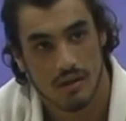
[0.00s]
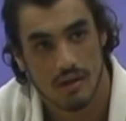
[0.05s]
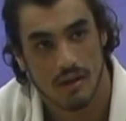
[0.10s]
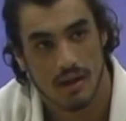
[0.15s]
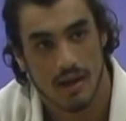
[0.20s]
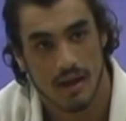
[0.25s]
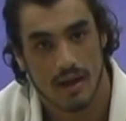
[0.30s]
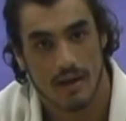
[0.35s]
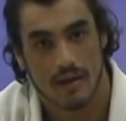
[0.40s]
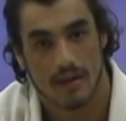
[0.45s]

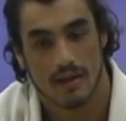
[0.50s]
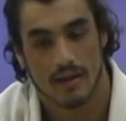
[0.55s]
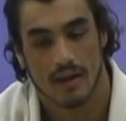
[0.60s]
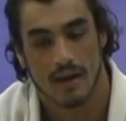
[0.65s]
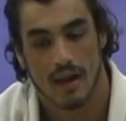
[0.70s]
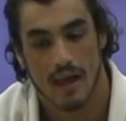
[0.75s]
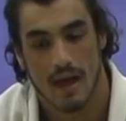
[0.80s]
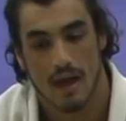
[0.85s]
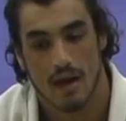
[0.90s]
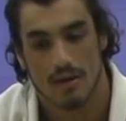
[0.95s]
and it
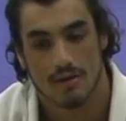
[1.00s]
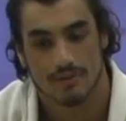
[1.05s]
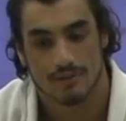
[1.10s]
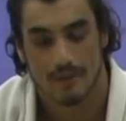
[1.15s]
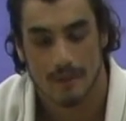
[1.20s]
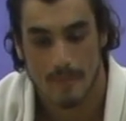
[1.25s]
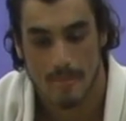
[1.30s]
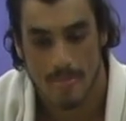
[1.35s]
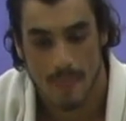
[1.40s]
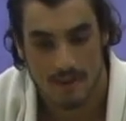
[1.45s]
allows
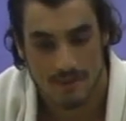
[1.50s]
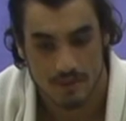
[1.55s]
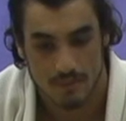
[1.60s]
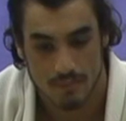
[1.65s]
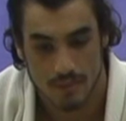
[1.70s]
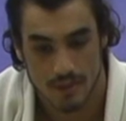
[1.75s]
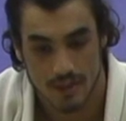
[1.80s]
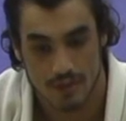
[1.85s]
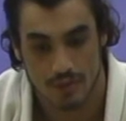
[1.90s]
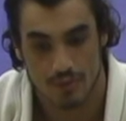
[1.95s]

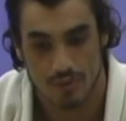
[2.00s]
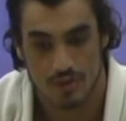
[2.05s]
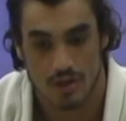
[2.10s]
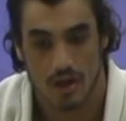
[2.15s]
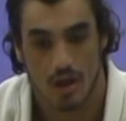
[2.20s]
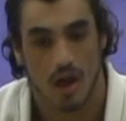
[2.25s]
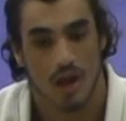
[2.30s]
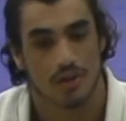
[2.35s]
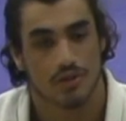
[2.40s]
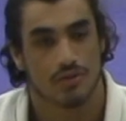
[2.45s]
somebody who's a
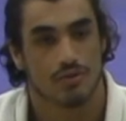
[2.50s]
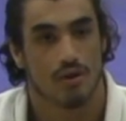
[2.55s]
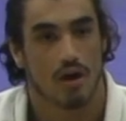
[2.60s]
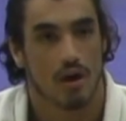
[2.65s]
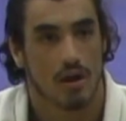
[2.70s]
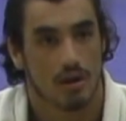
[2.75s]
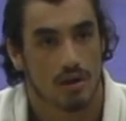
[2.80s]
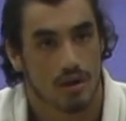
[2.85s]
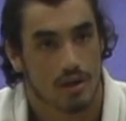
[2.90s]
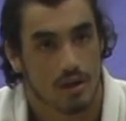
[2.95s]
lot
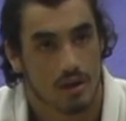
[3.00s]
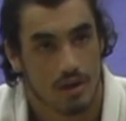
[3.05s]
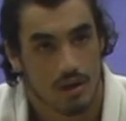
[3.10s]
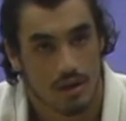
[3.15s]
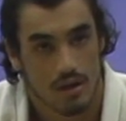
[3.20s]
stronger,